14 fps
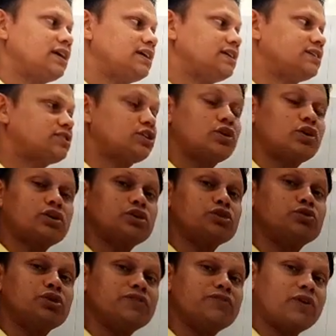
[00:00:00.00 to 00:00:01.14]
it's not a
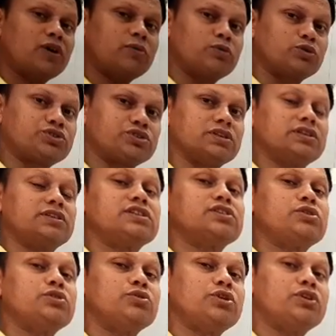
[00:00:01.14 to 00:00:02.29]
uniform motion, it is
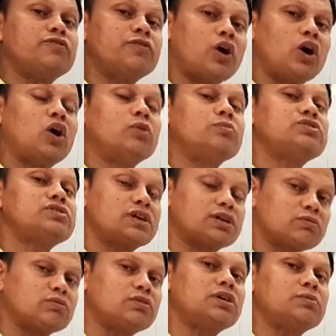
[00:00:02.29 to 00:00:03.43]
a uniform
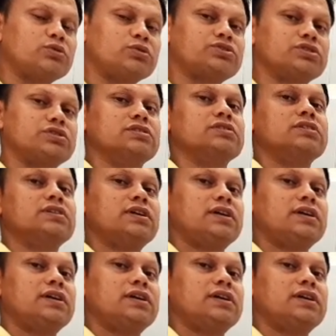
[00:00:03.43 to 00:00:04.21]
circular motion.